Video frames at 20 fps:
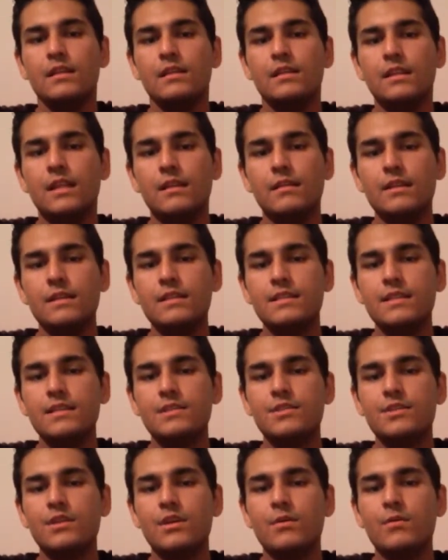Now let's
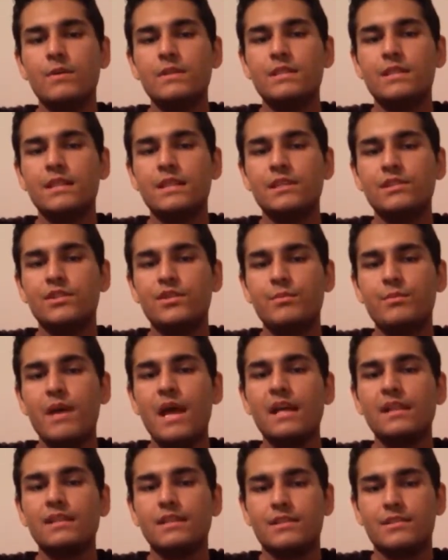get to know what
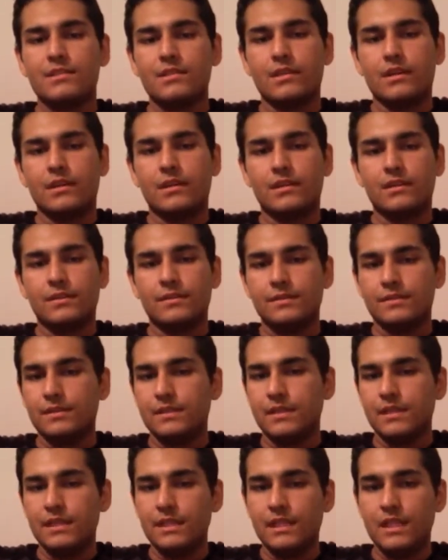electromagnets are.
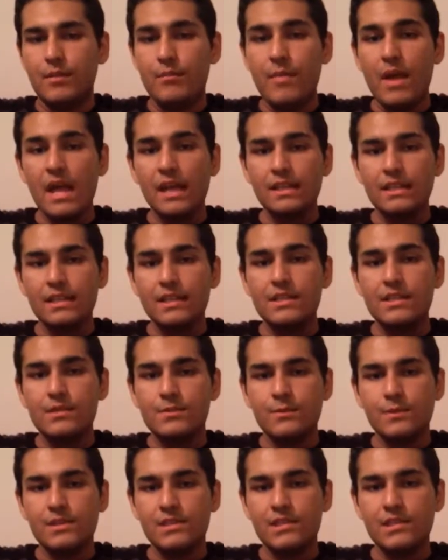The
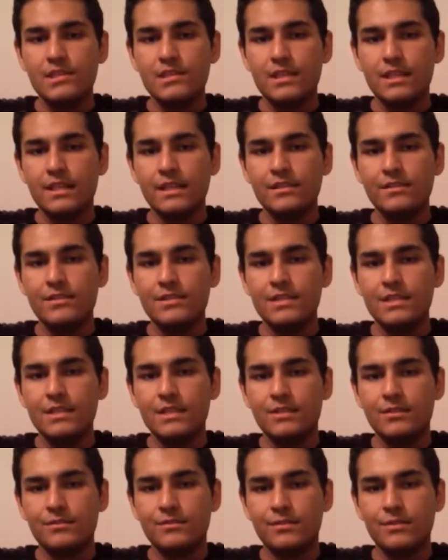magnets which need electricity
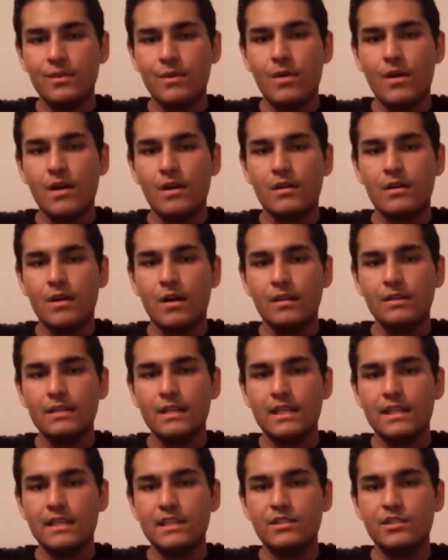to flow are called
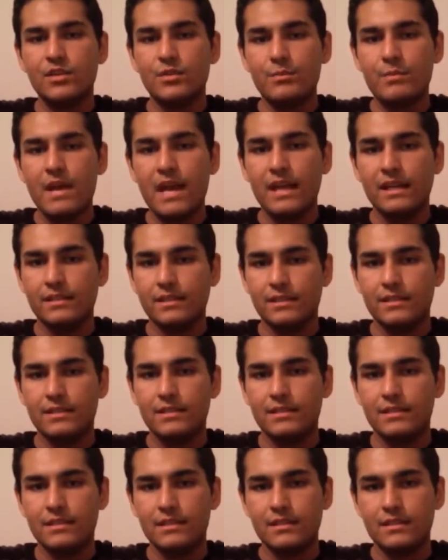
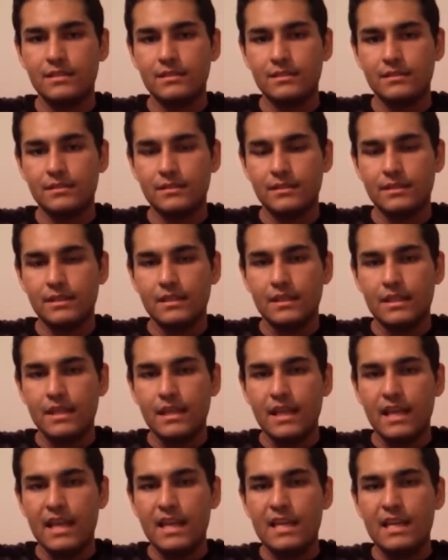electromagnets,
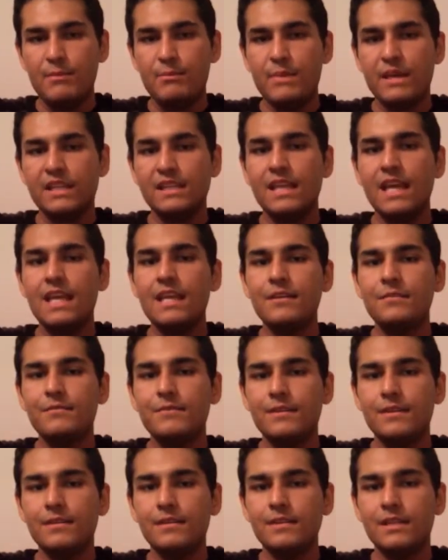and a magnetic
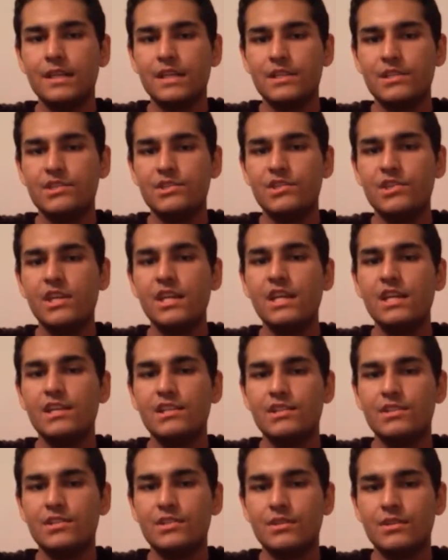field can
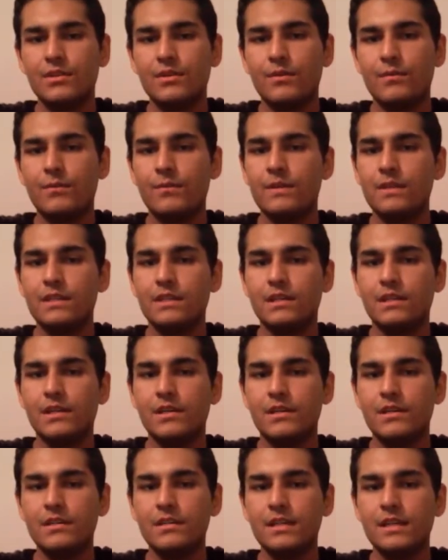change when the
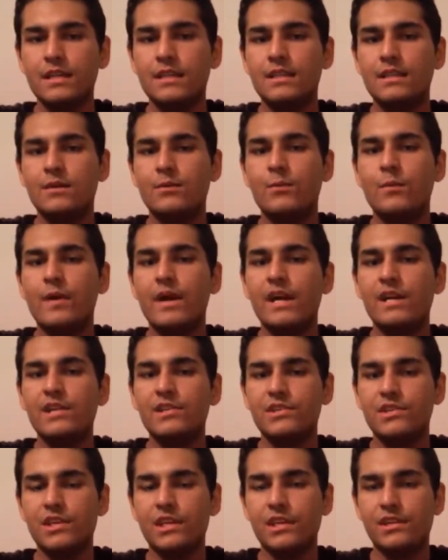current in the wire
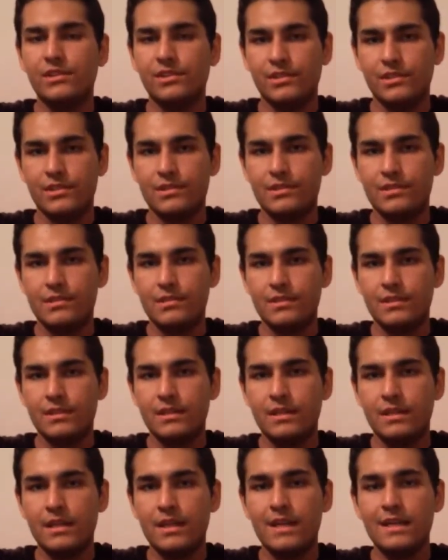changes,
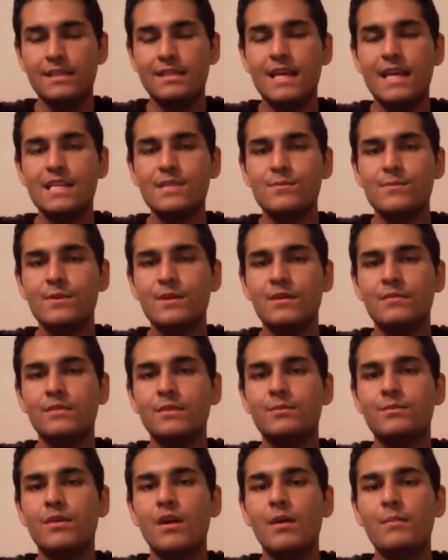and that's one of
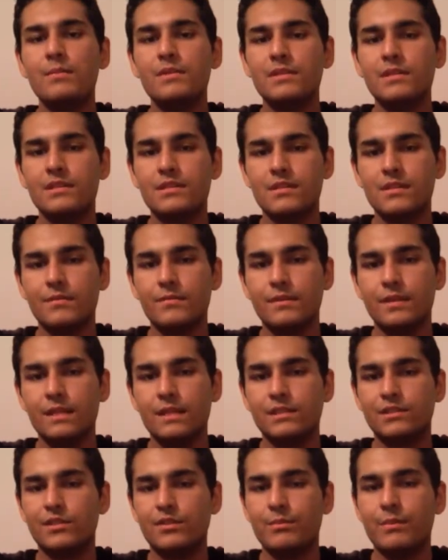the properties of
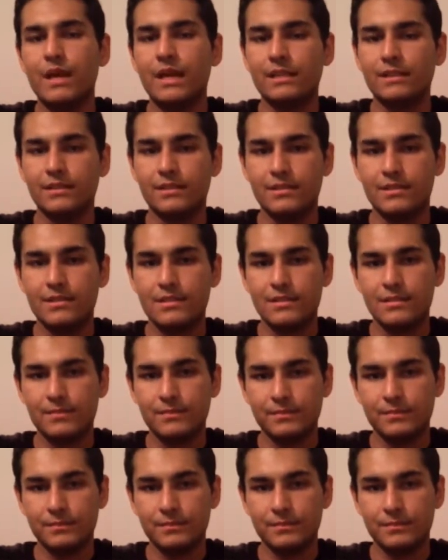electromagnets.